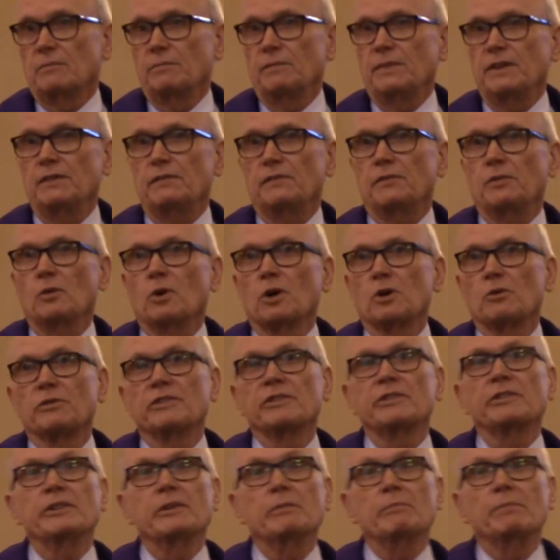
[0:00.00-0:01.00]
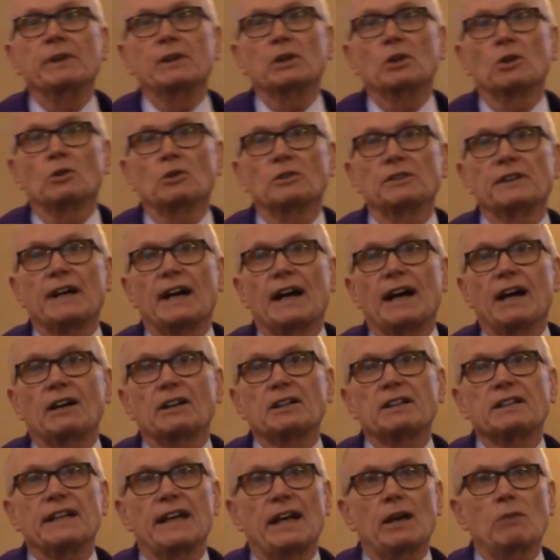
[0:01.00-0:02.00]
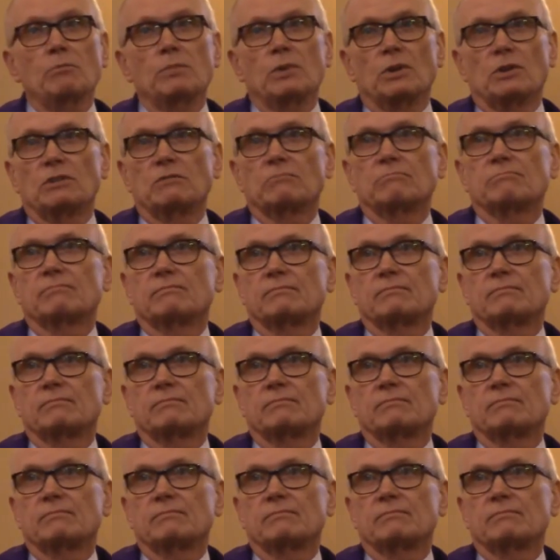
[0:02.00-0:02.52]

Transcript: before we rebuild our temple